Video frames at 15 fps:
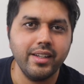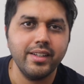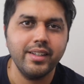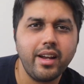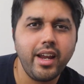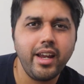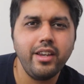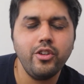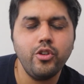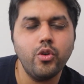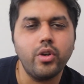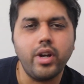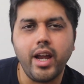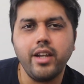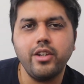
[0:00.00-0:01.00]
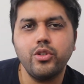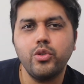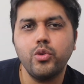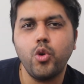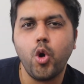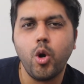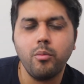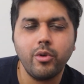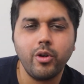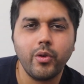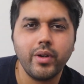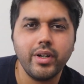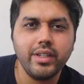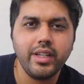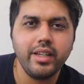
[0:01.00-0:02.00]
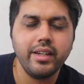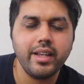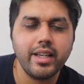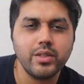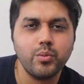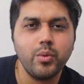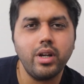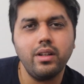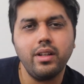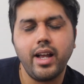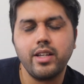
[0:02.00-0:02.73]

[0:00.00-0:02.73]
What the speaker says: Again, you can do home quarantine as well,